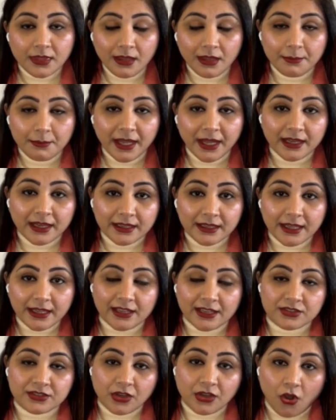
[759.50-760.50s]
by
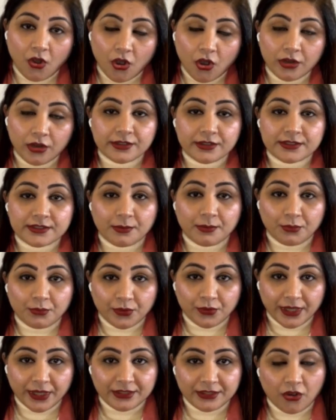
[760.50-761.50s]
attaching all your
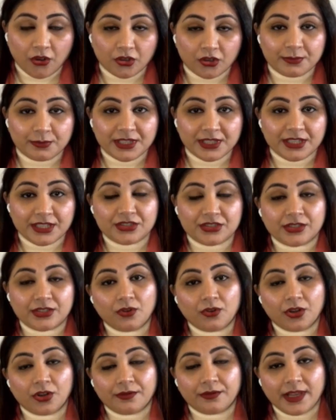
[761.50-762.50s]
supporting documentation
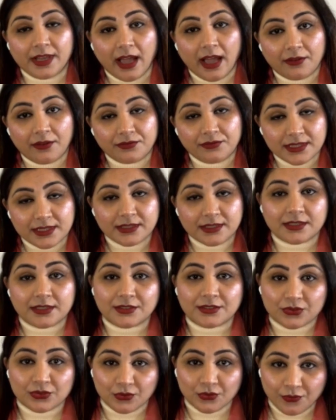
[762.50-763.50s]
what we have
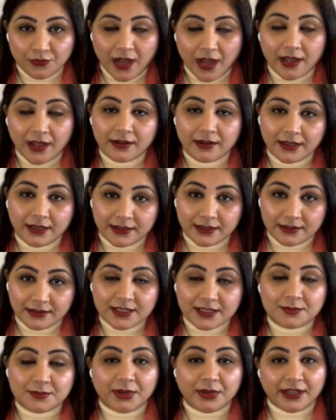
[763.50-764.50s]
discussed so far in
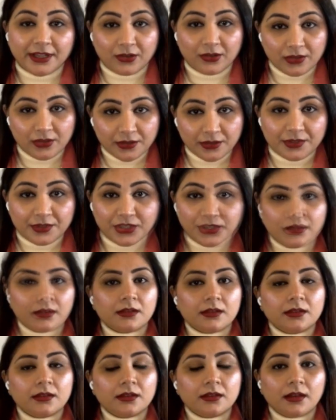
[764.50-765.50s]
this particular video.
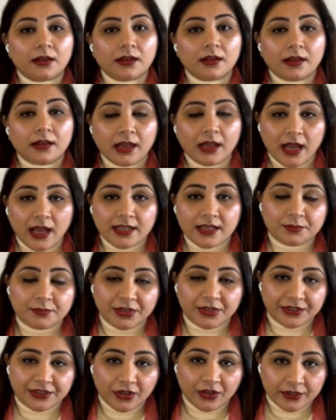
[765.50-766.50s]

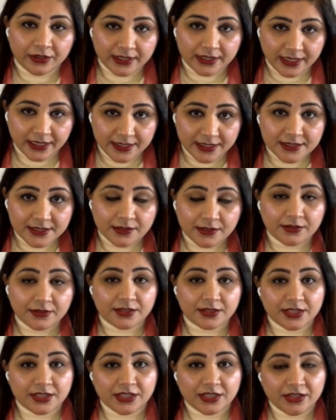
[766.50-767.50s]
Last but not least,
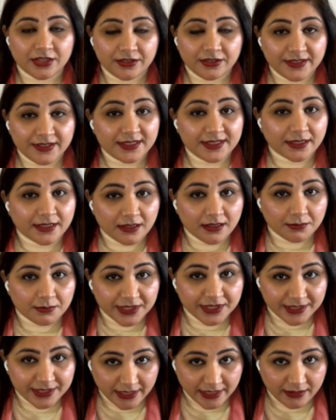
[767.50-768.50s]
rejection reason
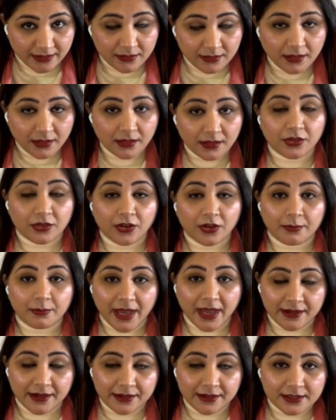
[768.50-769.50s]
number 10, your
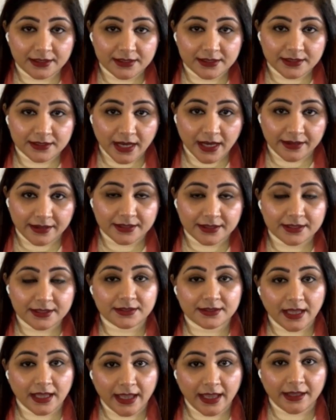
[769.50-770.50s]
marital
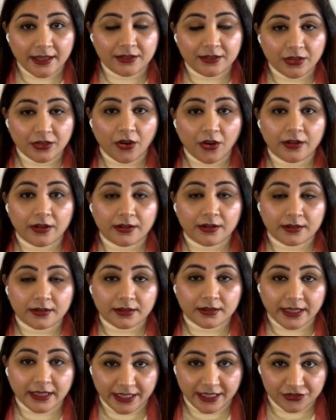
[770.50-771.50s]
status and your
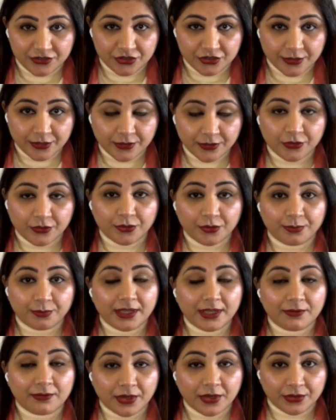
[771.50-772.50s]
age could
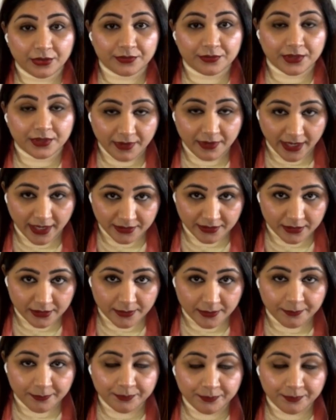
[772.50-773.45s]
be one of the factors.